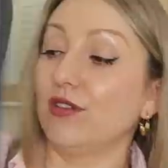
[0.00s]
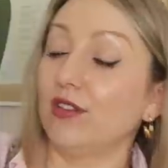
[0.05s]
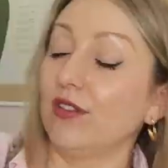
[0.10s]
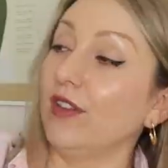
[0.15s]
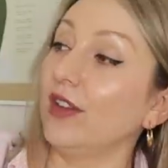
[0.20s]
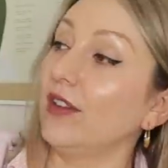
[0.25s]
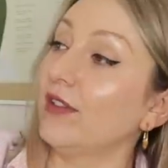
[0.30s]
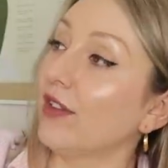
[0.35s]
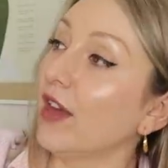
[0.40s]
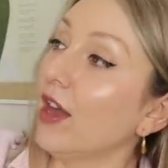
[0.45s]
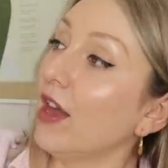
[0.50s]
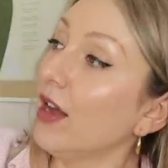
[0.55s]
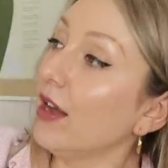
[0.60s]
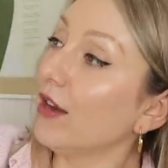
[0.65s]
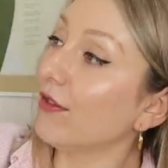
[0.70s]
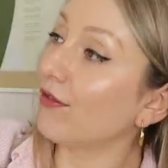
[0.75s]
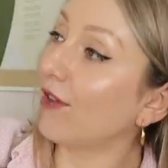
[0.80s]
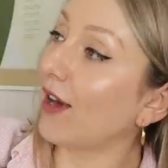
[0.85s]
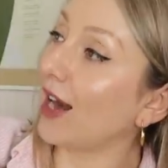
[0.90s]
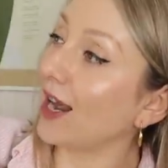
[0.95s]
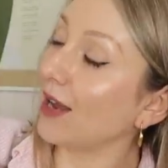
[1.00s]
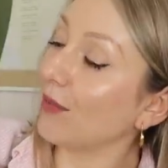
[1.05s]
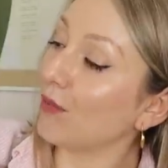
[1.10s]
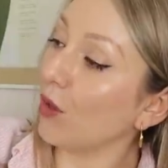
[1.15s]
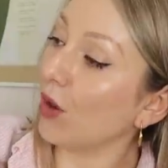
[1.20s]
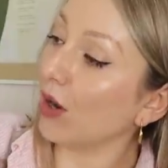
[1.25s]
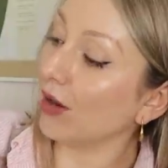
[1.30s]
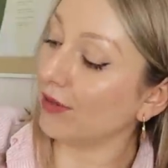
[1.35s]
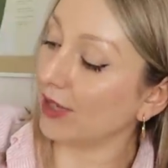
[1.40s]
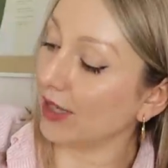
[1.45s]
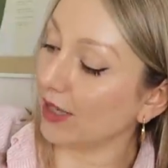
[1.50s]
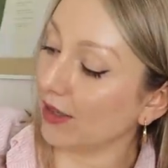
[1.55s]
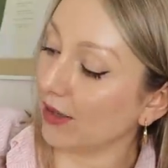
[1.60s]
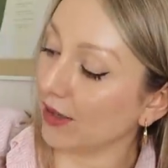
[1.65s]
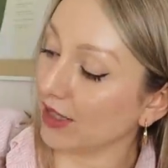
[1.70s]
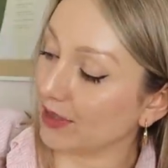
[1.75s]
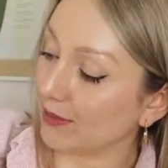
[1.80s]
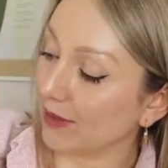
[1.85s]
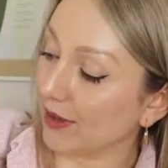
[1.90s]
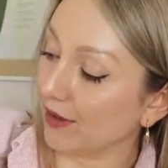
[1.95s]
So this frame, what I really
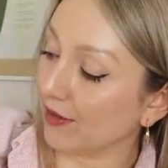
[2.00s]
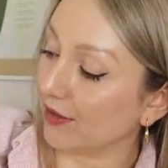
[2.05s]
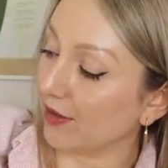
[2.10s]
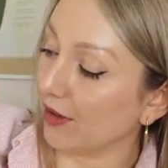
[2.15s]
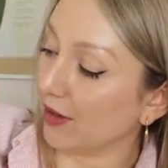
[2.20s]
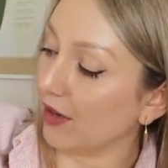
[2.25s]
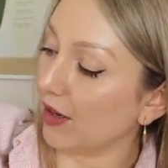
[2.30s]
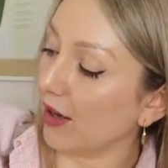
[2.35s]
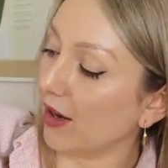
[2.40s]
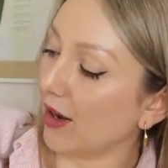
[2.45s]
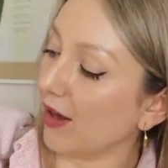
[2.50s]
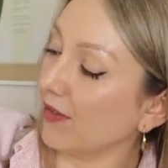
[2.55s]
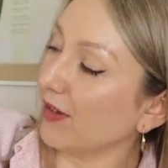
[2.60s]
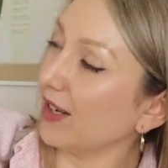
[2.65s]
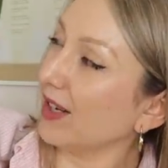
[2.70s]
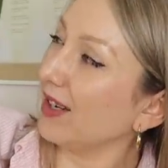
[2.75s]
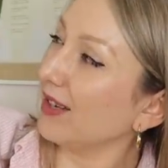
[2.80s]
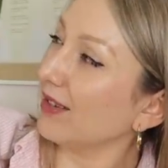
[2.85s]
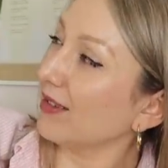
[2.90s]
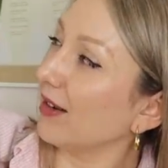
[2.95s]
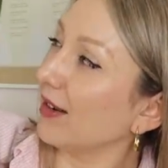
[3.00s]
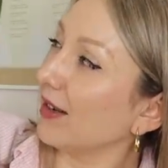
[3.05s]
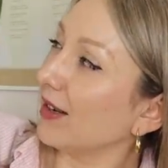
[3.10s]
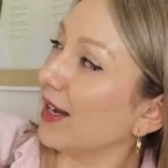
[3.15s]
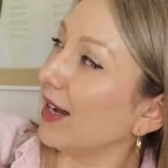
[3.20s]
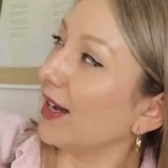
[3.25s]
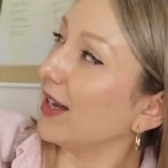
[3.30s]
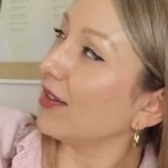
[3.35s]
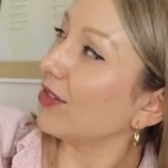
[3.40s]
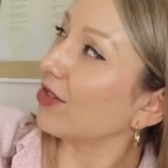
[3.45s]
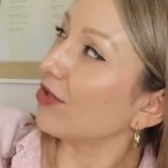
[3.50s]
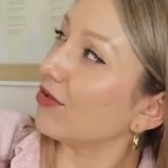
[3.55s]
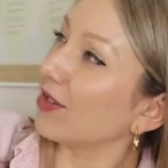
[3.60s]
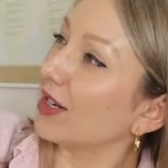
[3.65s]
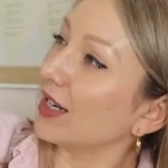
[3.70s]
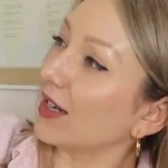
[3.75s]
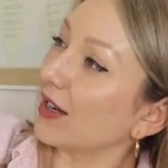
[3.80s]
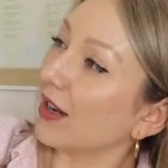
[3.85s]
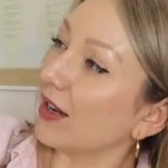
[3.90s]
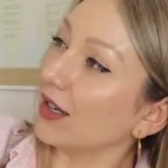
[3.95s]
liked about it, so I think it's like
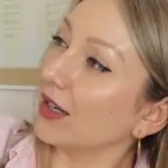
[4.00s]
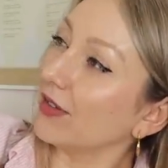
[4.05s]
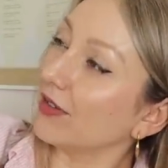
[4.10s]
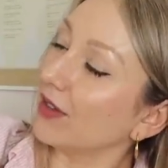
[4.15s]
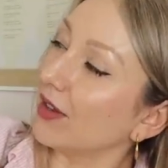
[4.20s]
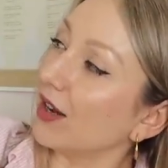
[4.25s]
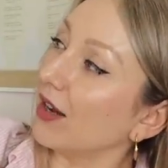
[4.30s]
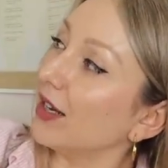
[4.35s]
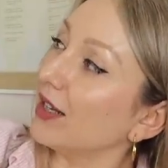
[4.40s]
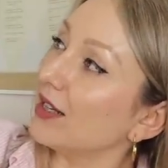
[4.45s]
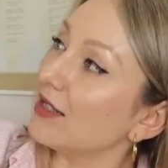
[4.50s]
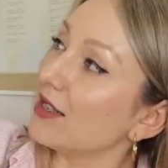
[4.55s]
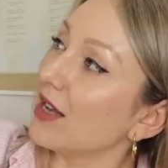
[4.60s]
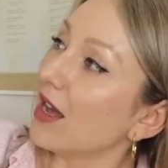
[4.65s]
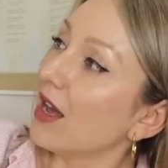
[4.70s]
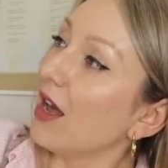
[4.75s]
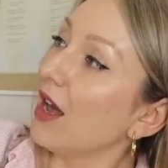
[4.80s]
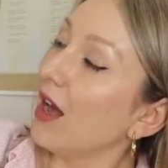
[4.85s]
A3 kind of size,